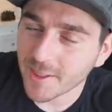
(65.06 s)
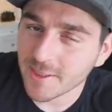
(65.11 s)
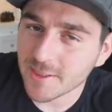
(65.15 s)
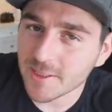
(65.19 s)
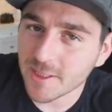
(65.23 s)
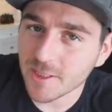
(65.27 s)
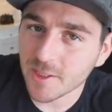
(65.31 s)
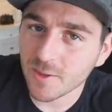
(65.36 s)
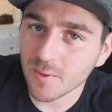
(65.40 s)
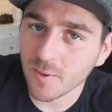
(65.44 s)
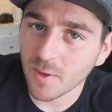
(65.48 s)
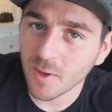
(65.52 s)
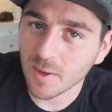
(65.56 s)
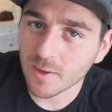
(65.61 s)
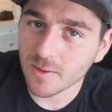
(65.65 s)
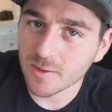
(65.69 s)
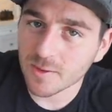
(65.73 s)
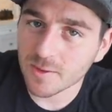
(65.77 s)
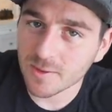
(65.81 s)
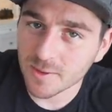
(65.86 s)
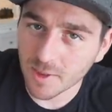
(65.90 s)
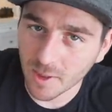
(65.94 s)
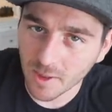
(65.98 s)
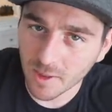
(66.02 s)
continue our
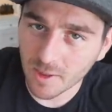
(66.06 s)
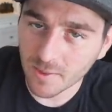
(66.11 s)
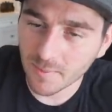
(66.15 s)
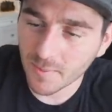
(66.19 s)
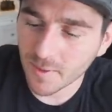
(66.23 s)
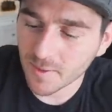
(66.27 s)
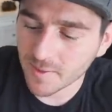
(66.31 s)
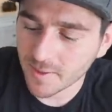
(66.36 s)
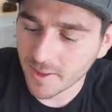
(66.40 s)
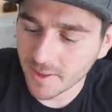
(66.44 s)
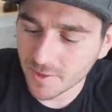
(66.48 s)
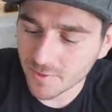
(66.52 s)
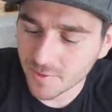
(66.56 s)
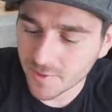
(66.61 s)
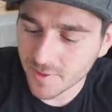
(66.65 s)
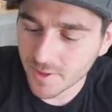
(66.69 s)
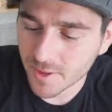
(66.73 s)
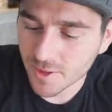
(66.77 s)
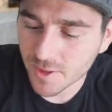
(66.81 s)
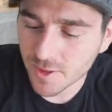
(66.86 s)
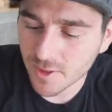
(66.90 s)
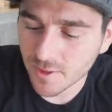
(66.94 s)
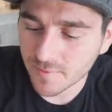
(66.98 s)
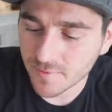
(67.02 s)
dog birthday
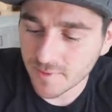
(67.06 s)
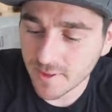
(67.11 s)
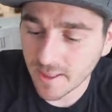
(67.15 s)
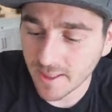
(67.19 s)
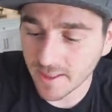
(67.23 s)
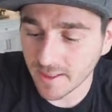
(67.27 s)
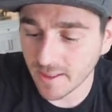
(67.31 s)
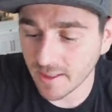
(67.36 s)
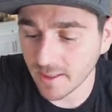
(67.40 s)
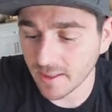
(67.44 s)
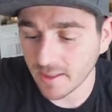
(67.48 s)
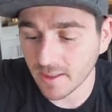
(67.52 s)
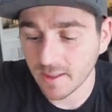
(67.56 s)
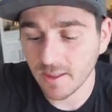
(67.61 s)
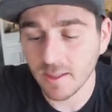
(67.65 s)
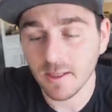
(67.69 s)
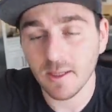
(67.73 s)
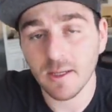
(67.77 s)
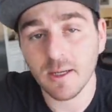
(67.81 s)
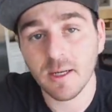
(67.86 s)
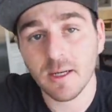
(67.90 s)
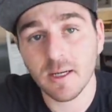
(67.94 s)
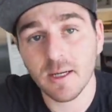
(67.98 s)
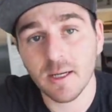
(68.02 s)
tradition of taking
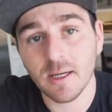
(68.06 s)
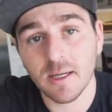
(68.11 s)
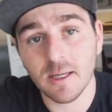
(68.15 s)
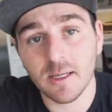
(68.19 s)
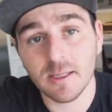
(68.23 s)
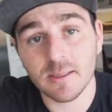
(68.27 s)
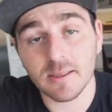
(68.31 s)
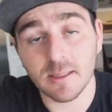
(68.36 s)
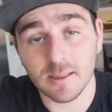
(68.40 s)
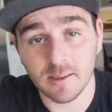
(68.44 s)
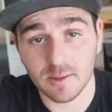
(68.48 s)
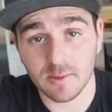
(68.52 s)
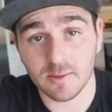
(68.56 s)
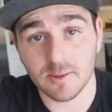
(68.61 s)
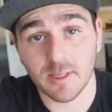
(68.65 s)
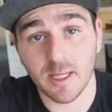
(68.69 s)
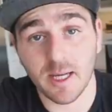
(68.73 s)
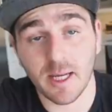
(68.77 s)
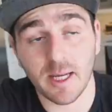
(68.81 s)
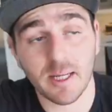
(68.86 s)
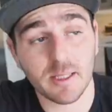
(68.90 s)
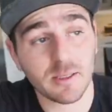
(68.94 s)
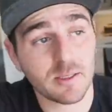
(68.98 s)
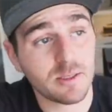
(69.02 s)
the little
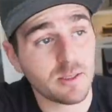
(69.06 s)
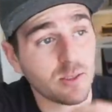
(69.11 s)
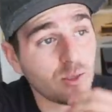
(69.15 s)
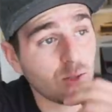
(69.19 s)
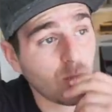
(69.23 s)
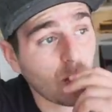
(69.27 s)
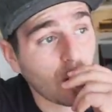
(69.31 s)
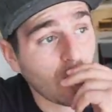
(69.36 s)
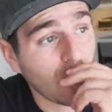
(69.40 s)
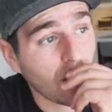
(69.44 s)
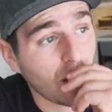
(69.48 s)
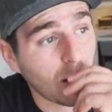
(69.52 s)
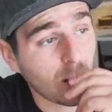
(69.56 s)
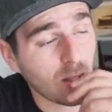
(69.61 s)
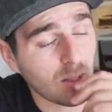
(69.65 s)
guy to,